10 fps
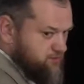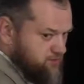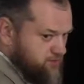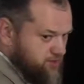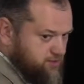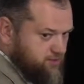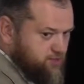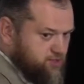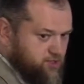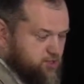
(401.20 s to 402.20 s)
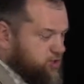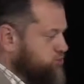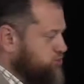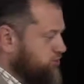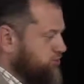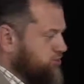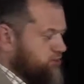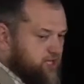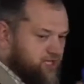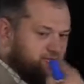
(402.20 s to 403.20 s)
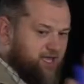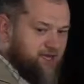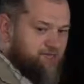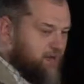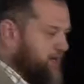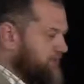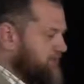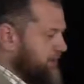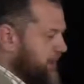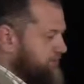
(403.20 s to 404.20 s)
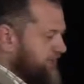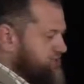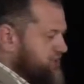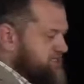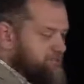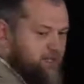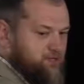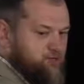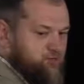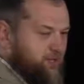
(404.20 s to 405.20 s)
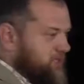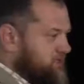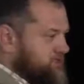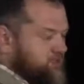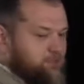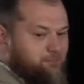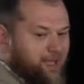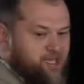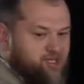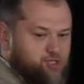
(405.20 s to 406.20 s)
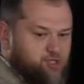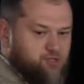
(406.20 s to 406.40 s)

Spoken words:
all right. So in their mind, how much they spend to make this little package?